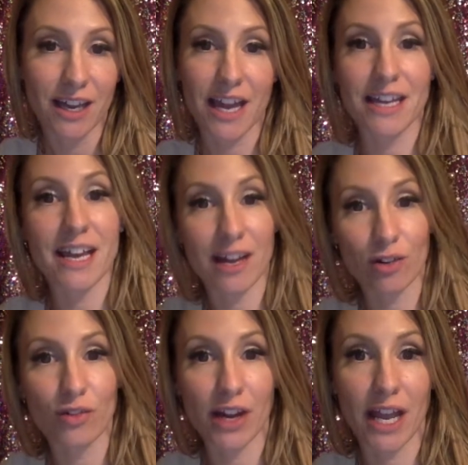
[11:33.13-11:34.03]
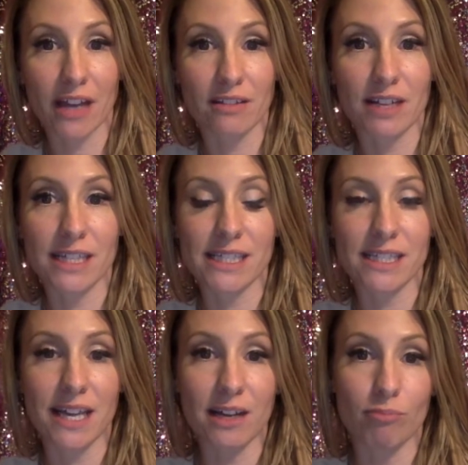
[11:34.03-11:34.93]
and not over analyzing
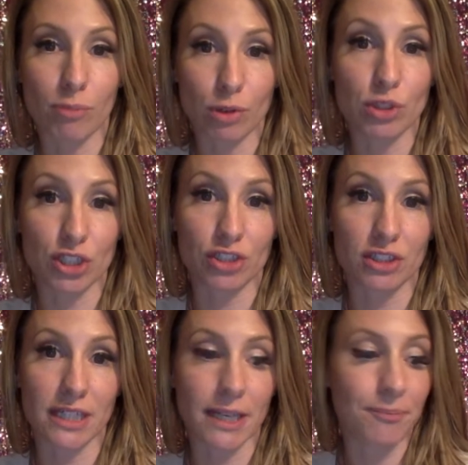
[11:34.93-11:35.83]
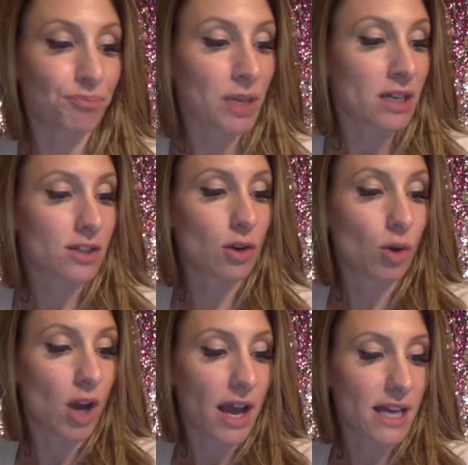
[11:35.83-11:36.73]
that emotionally. So,
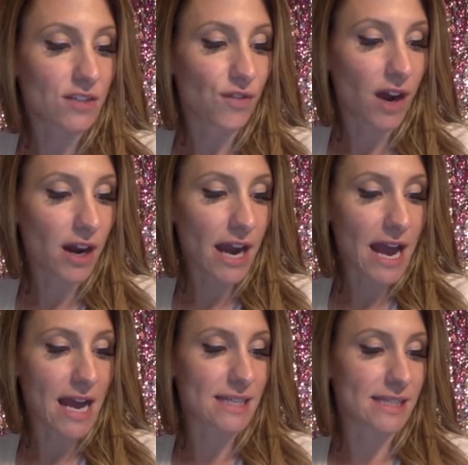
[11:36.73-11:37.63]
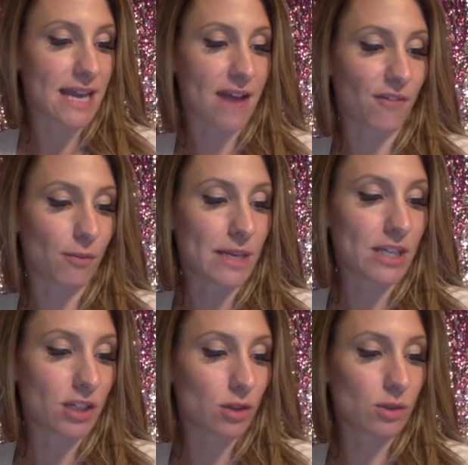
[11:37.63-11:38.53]
as far as the
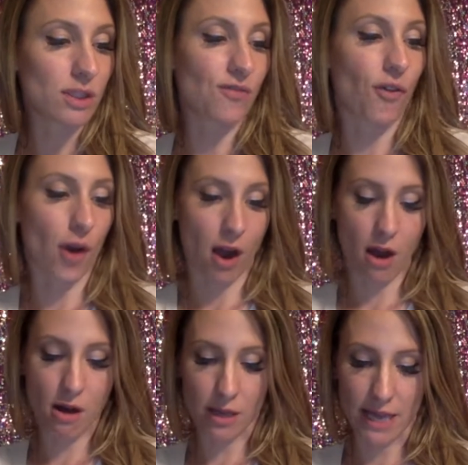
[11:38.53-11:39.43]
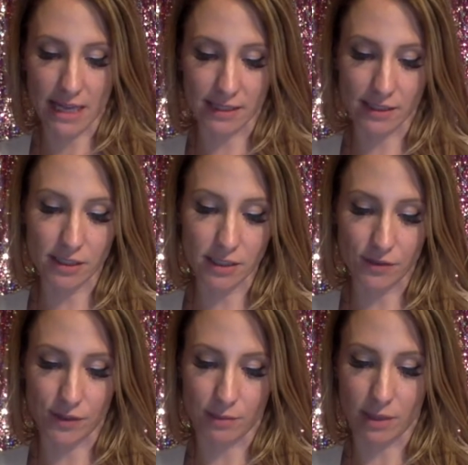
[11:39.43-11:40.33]
affirmation goes for all cancers
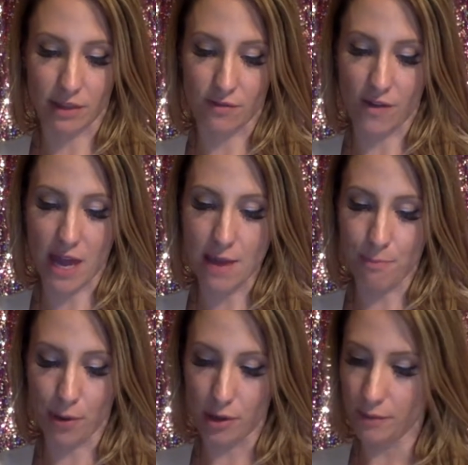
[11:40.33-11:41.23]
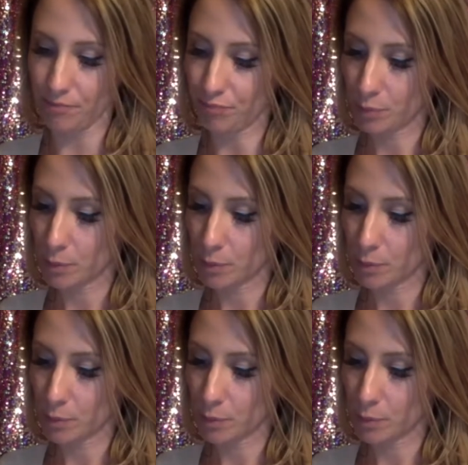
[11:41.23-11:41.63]
for the month of April,